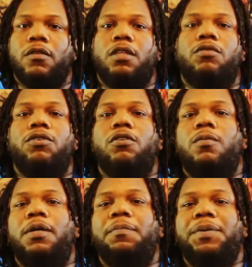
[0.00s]

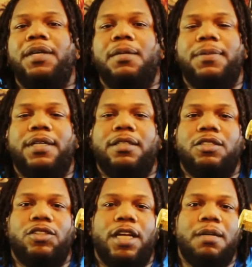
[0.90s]
301P, man.
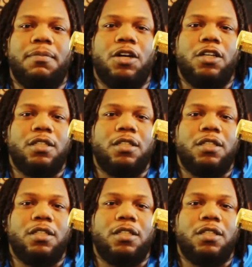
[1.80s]
Straight out of Maryland.